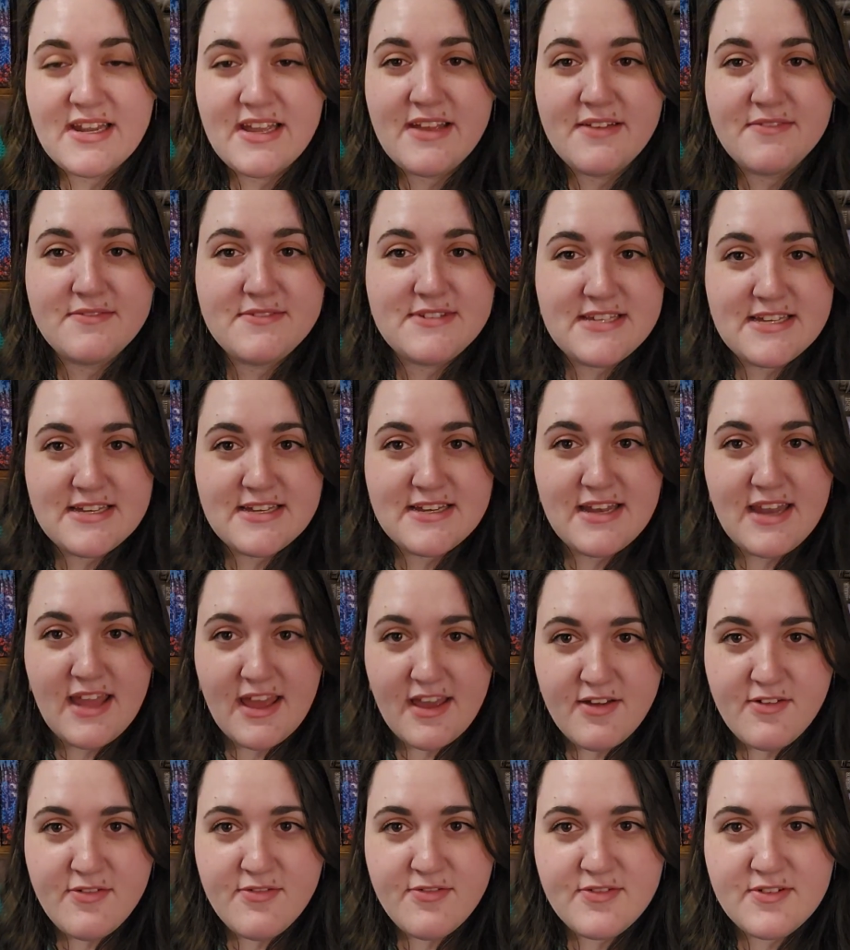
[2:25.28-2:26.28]
I have
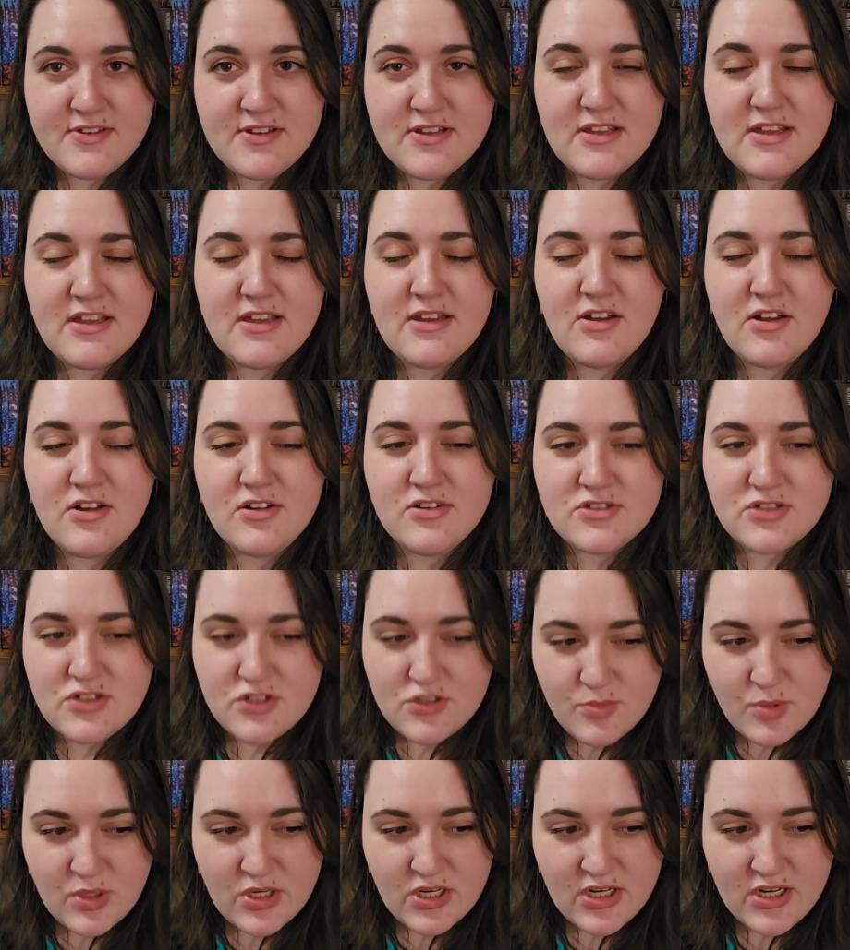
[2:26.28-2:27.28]
DNF'd in
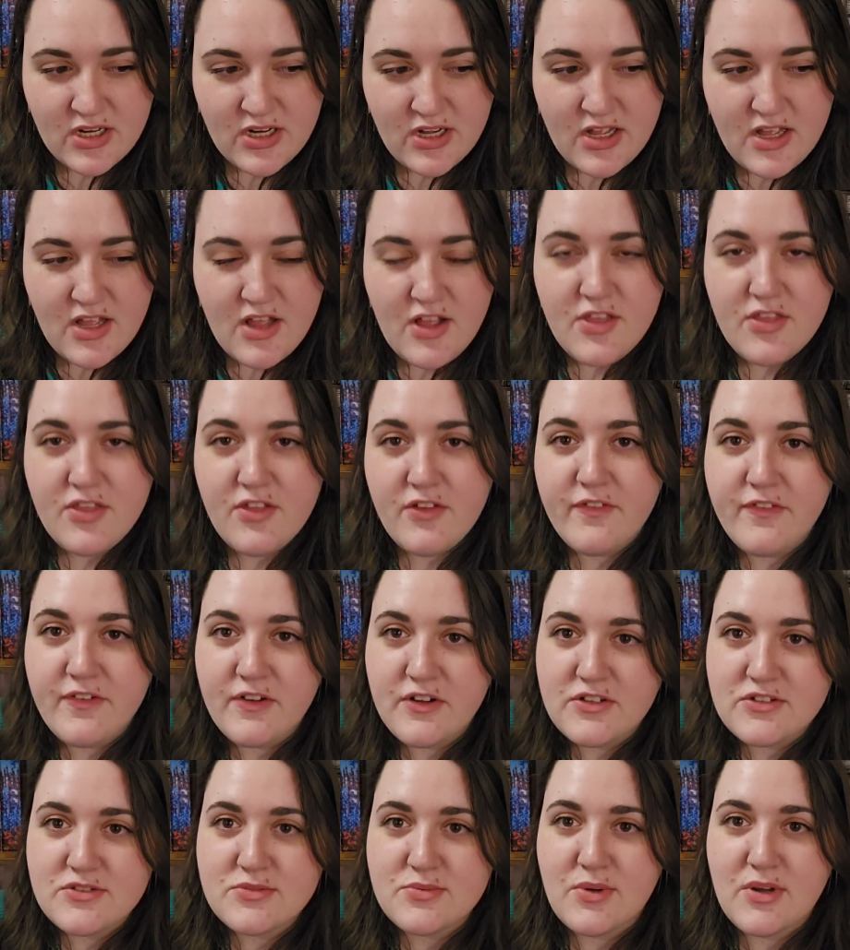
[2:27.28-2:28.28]
October. The
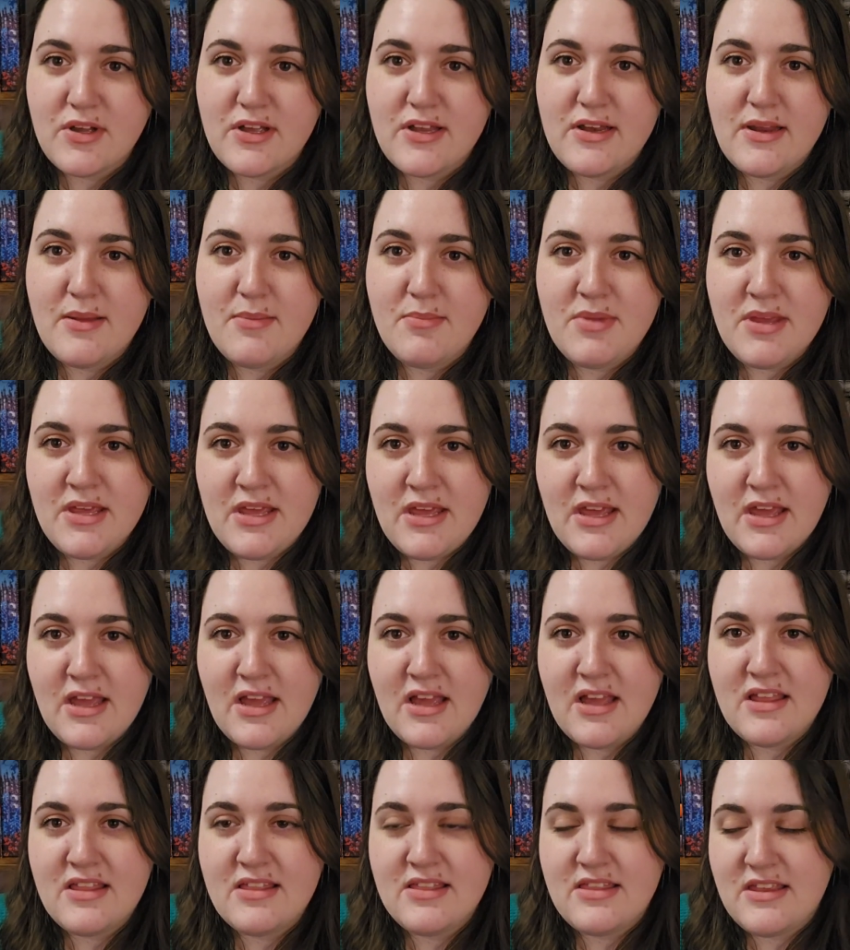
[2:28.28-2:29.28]
first one
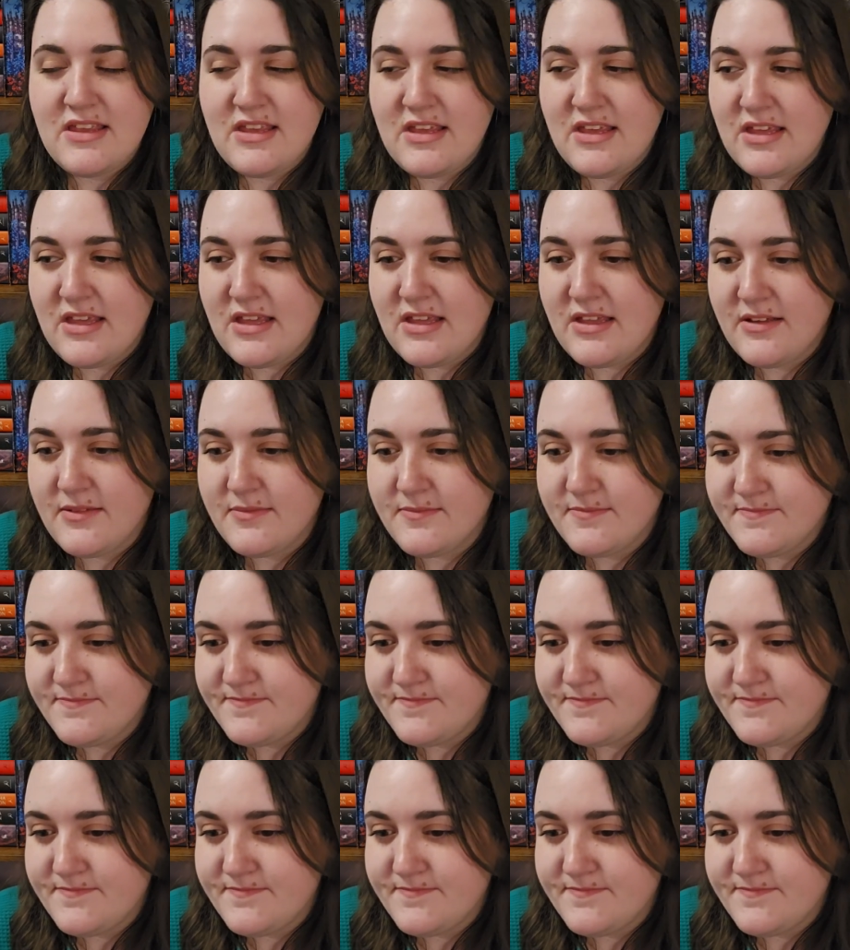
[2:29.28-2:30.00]
being the,